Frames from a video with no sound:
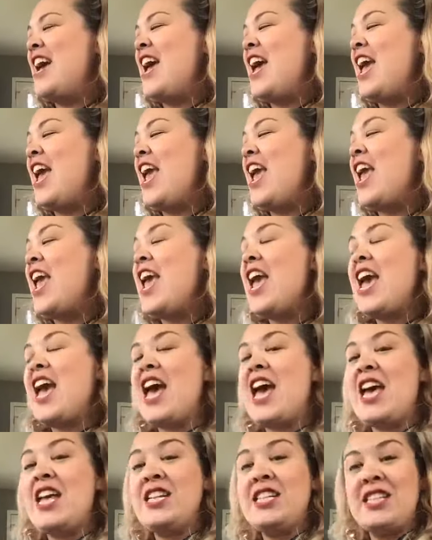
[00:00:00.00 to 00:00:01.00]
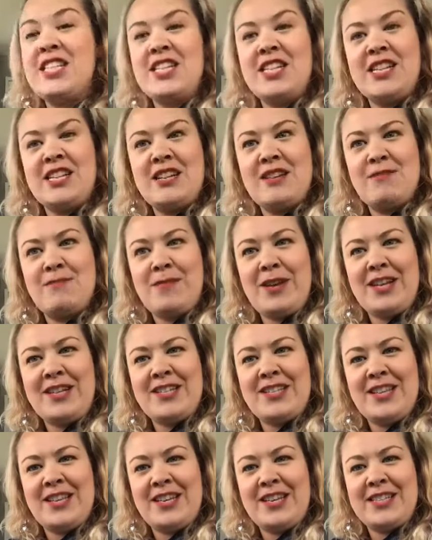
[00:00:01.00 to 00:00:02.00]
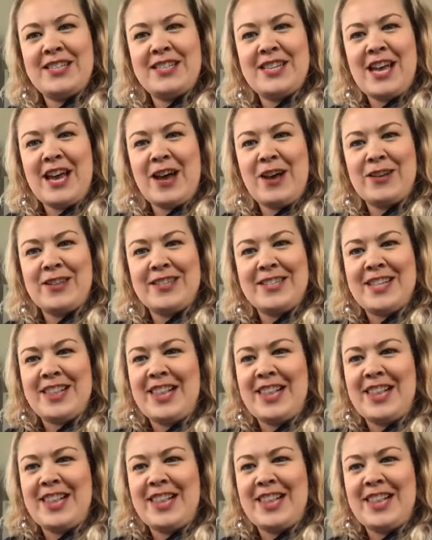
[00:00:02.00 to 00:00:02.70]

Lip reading: And make silly sounds